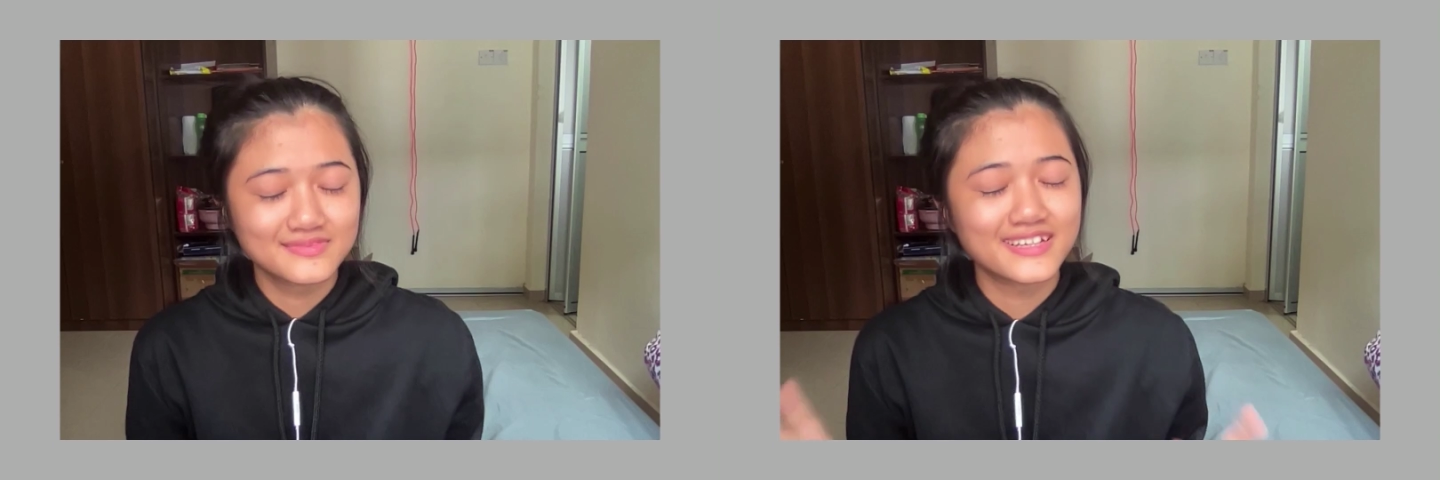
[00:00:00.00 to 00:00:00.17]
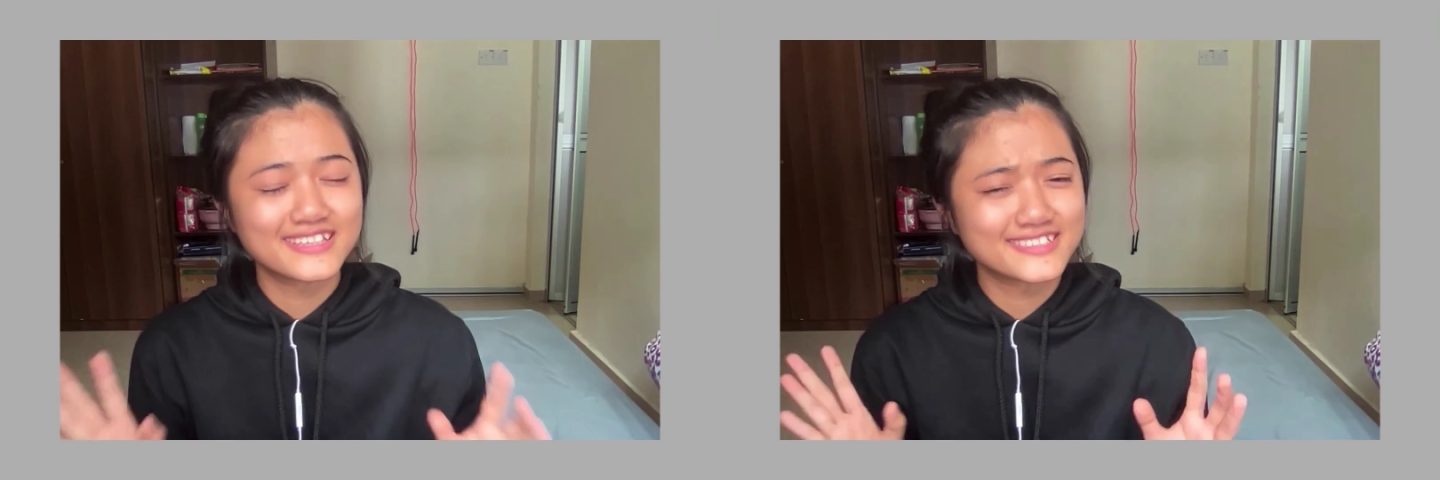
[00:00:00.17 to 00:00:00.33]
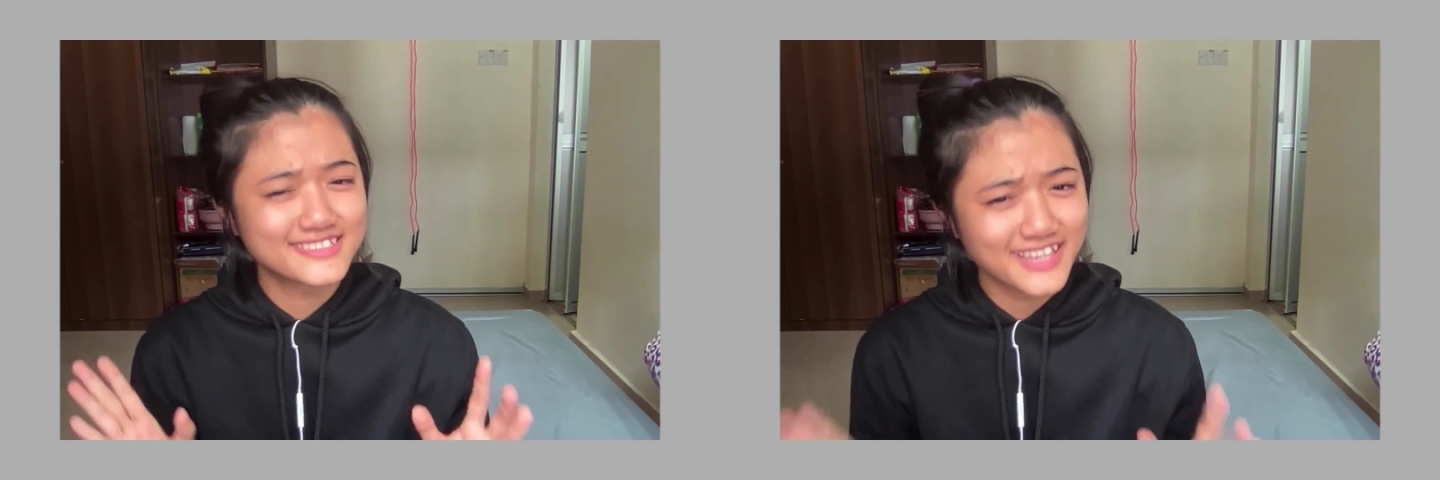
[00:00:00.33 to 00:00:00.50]

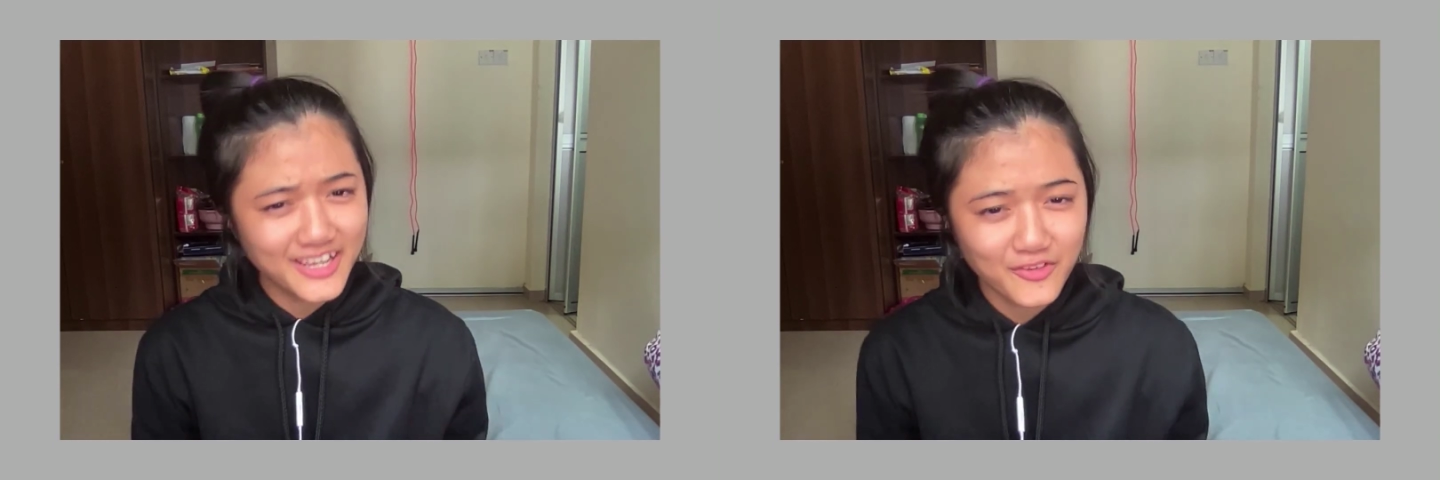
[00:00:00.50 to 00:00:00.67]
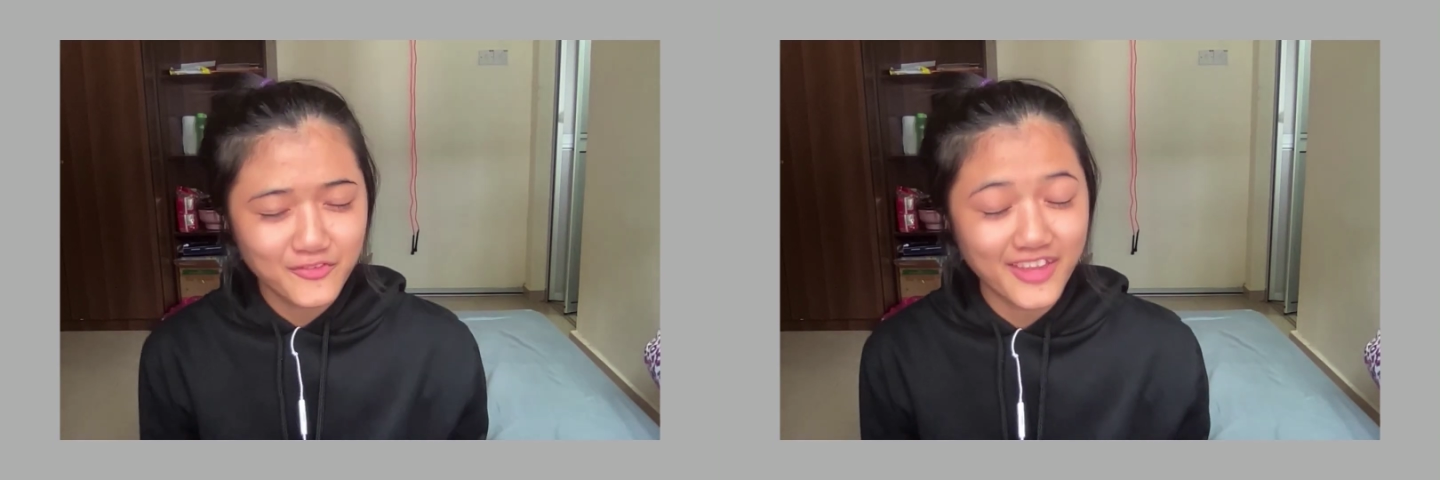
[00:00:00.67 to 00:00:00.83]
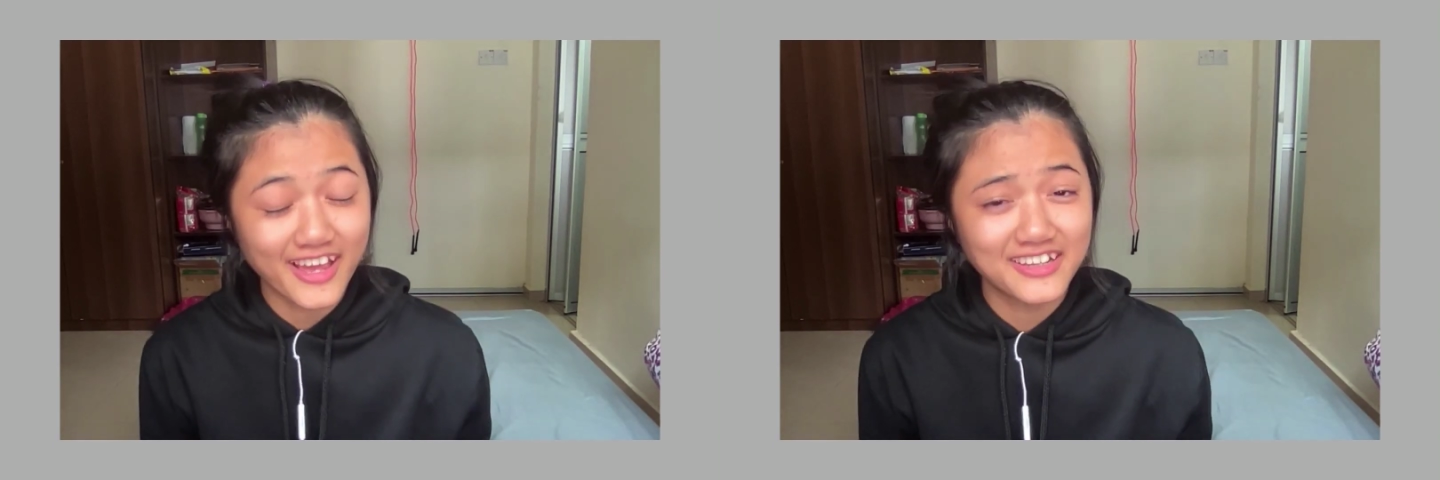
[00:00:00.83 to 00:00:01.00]
Instead
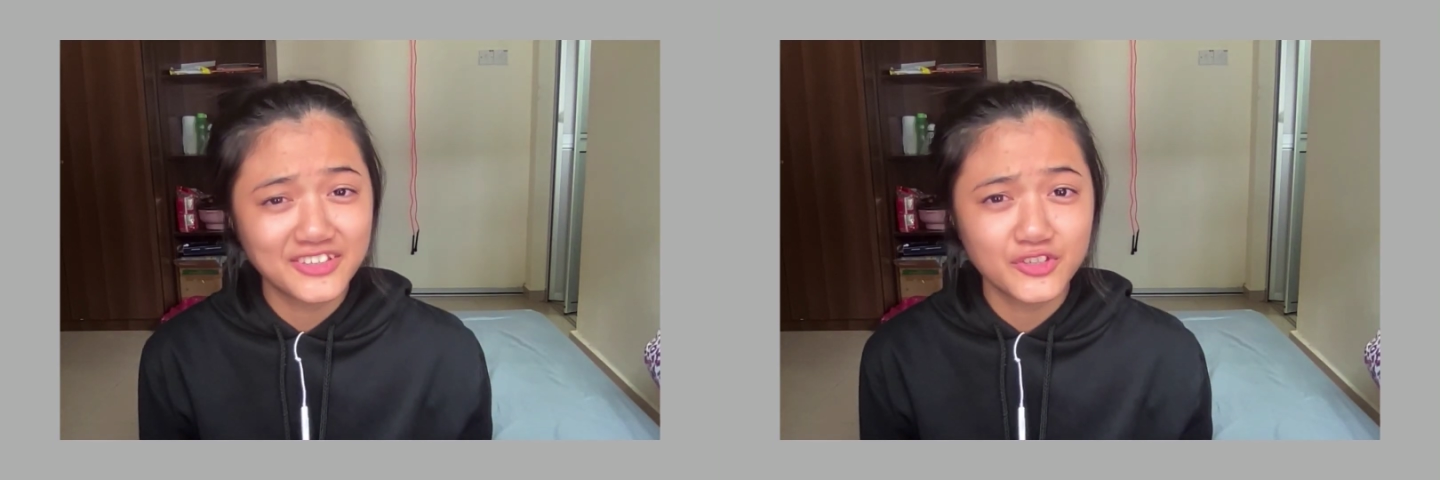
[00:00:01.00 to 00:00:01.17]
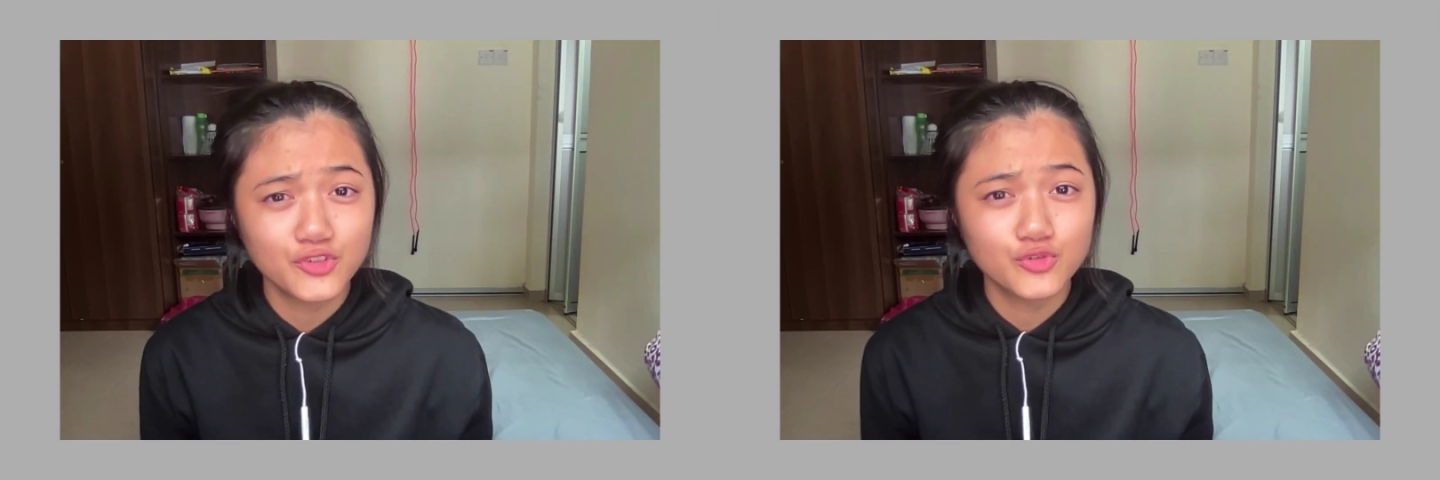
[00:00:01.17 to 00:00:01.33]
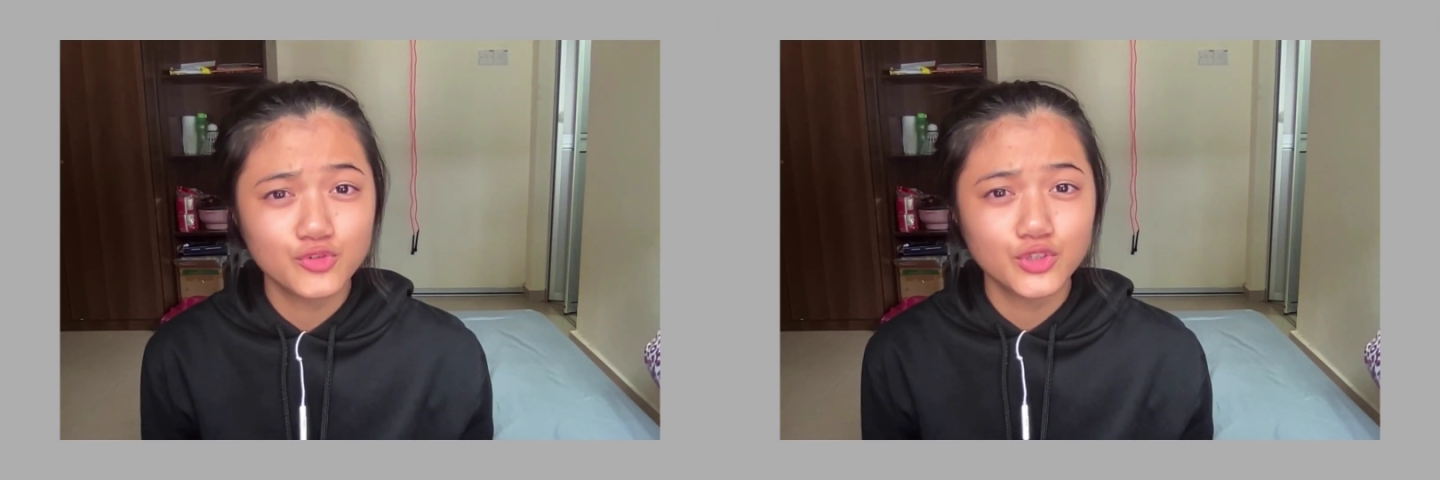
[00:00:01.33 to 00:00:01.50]
of telling
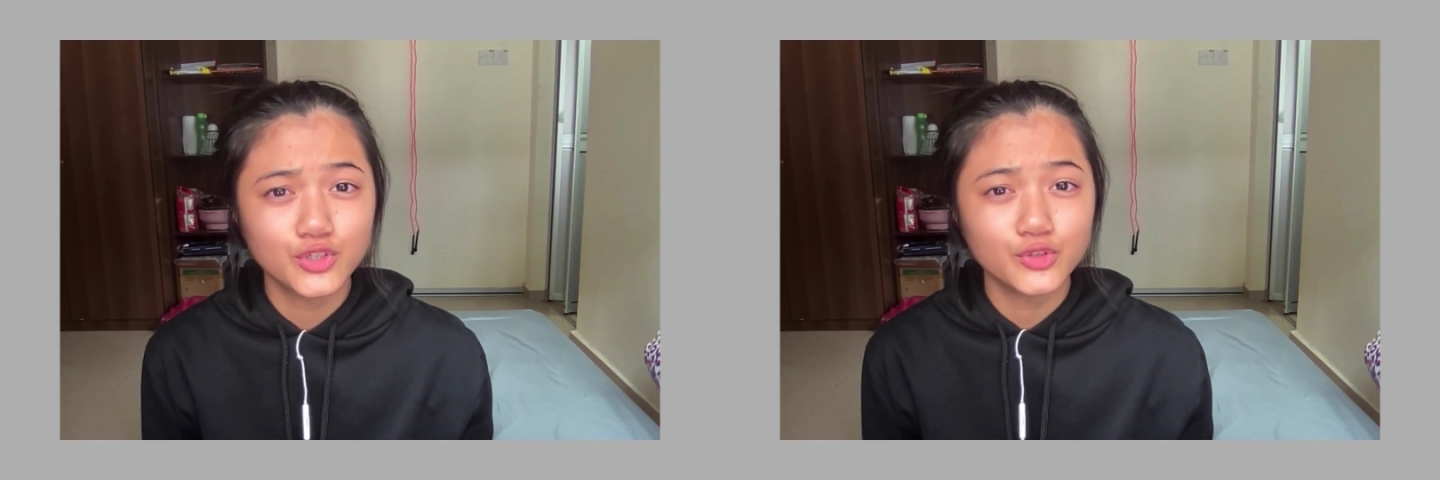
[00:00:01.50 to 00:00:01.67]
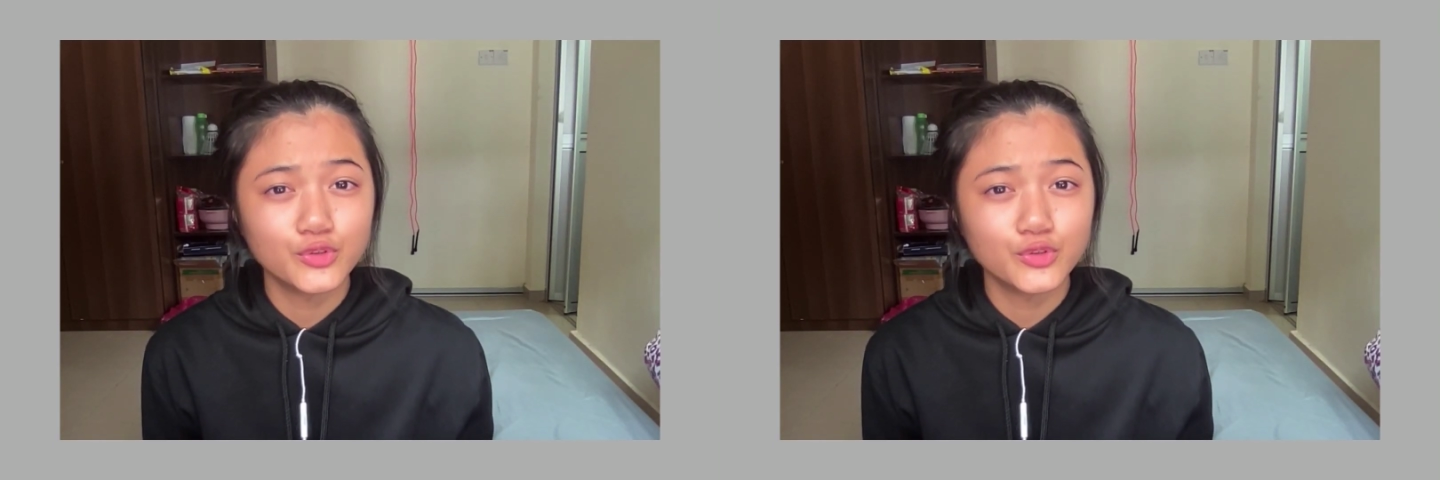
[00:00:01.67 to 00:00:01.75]
you,